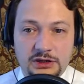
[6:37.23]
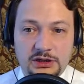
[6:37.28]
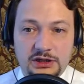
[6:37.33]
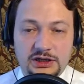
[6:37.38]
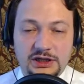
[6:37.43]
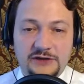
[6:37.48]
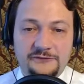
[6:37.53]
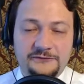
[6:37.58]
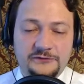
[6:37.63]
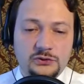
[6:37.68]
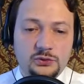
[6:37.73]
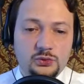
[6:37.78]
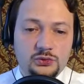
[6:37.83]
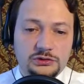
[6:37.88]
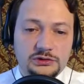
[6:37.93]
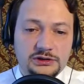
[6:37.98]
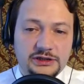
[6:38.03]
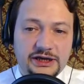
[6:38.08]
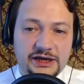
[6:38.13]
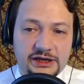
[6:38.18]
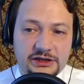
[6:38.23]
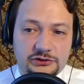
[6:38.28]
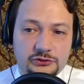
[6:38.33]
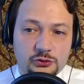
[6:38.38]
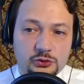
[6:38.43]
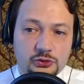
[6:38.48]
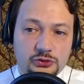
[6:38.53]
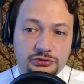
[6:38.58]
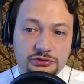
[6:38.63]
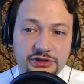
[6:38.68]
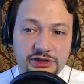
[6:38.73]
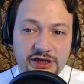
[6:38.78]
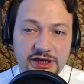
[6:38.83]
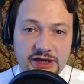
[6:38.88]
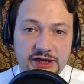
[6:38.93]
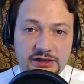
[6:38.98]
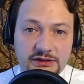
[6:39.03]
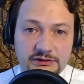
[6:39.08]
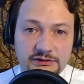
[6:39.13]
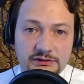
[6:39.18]
if you would like to
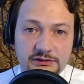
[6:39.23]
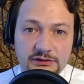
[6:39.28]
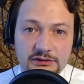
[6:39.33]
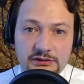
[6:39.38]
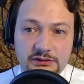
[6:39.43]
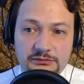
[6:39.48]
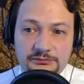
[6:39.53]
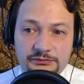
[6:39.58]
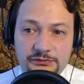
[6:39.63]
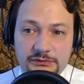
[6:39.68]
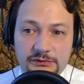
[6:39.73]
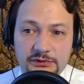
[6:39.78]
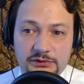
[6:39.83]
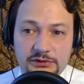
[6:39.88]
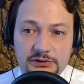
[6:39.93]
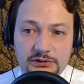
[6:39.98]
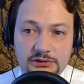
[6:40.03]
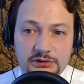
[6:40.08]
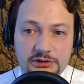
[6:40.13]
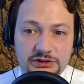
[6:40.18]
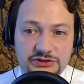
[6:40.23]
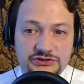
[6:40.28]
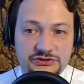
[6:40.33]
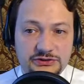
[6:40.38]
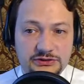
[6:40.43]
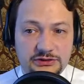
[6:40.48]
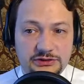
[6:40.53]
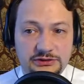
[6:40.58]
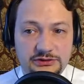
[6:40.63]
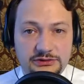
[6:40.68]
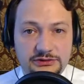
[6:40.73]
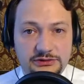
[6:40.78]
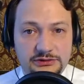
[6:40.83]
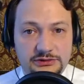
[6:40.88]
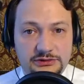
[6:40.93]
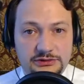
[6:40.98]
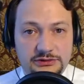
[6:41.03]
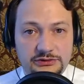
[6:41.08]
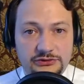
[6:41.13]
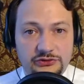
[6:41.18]
create
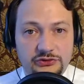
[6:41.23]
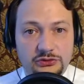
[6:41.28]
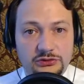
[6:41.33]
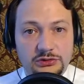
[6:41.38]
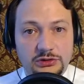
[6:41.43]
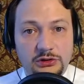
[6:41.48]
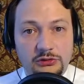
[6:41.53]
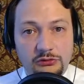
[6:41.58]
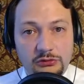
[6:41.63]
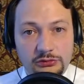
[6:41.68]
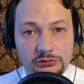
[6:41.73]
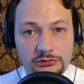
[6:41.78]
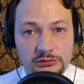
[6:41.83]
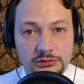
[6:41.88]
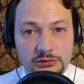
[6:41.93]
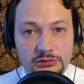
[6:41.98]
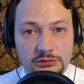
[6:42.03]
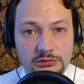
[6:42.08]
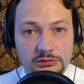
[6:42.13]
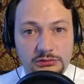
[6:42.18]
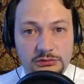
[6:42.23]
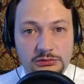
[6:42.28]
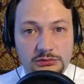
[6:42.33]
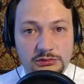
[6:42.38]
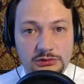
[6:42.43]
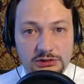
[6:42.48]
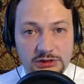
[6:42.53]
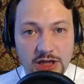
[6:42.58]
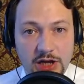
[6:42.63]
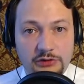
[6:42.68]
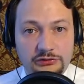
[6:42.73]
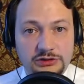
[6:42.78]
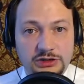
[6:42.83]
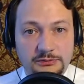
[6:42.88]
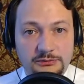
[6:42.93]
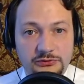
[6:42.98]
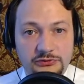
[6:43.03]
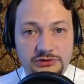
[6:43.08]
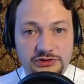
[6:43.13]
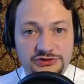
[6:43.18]
your own cloud
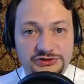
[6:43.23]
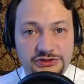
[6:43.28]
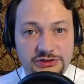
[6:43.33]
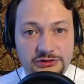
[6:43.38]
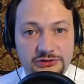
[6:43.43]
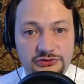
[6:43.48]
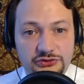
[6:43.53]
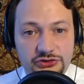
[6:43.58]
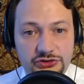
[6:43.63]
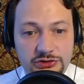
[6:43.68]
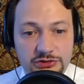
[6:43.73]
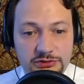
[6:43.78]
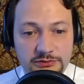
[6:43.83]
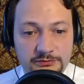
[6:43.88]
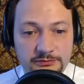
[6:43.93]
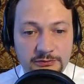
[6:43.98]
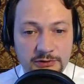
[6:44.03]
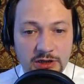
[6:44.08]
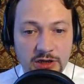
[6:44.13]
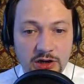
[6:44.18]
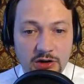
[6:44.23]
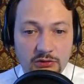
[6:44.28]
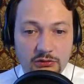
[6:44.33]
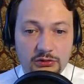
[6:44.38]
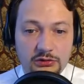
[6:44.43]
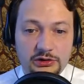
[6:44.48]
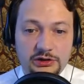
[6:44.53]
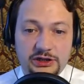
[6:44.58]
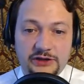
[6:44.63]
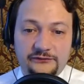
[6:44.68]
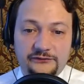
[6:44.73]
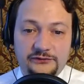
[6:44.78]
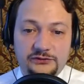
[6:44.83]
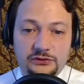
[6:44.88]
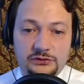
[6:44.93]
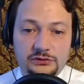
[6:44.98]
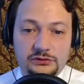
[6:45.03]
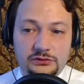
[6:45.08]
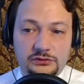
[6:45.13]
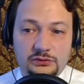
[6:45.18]
computing solution, or if
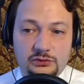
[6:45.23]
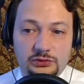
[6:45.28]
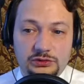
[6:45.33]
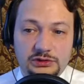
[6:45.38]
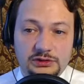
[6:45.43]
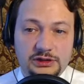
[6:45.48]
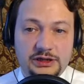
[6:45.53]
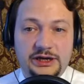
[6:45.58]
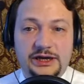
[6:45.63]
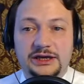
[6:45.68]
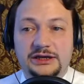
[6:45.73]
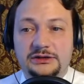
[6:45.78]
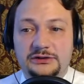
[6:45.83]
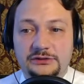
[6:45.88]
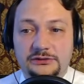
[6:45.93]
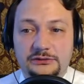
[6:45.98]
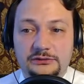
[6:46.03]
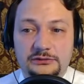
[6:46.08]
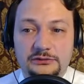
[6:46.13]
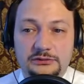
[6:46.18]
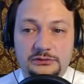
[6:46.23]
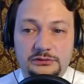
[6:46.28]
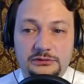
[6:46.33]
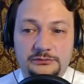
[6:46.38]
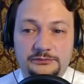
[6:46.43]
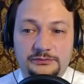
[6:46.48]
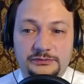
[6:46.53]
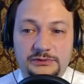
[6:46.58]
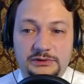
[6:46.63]
you would like to